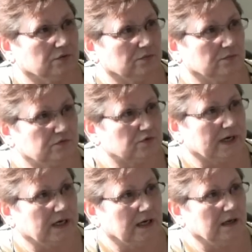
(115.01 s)
to
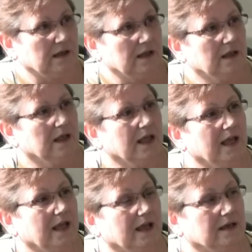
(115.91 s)
trading
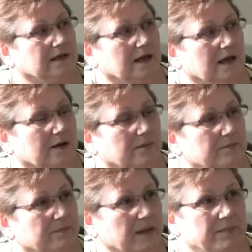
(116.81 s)
and
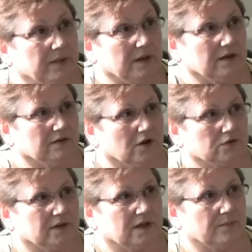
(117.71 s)
maybe being
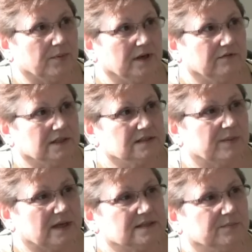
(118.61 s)
involved with the company if that's
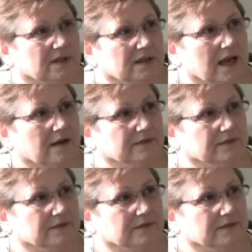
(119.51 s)
a possibility,